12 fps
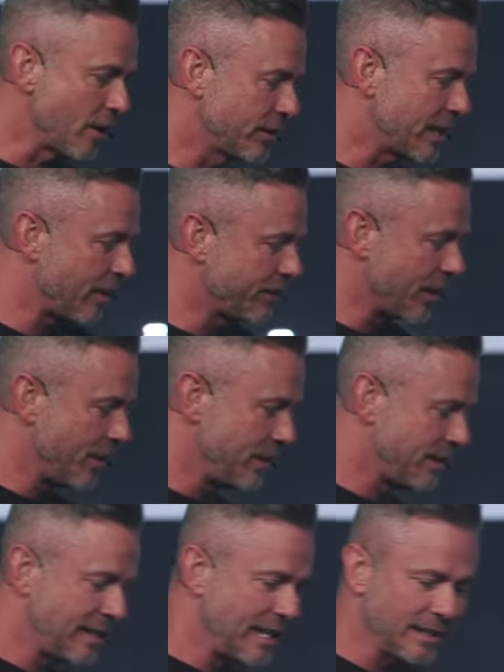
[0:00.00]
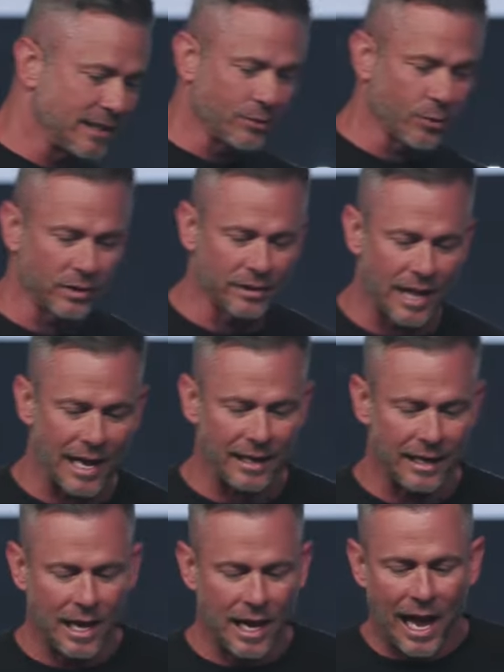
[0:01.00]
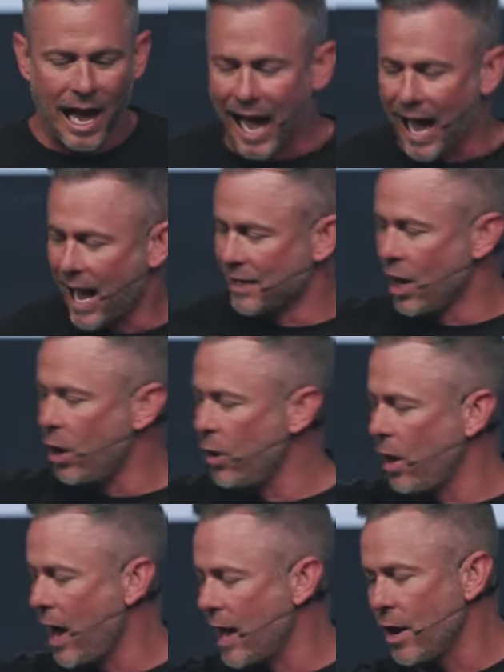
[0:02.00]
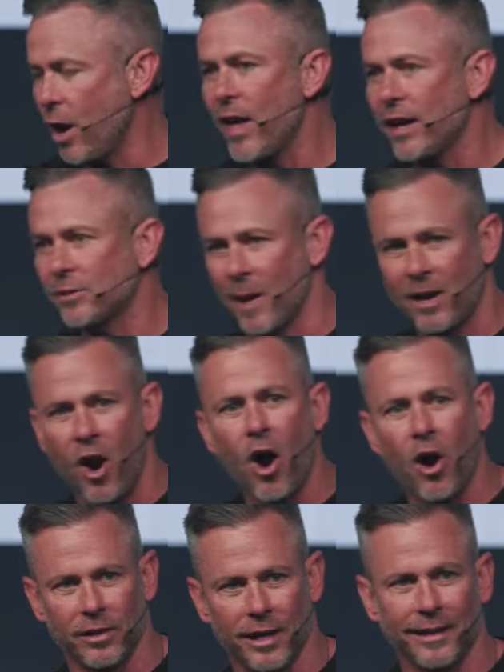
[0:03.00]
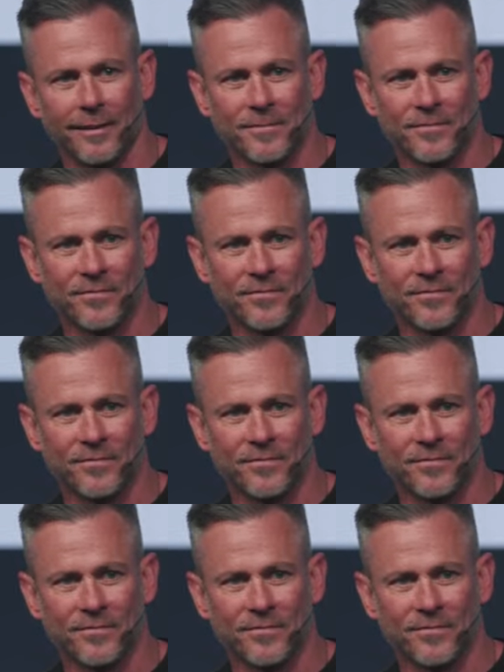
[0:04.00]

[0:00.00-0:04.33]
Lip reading: ourselves in these seasons where it's like, I know that's my calling,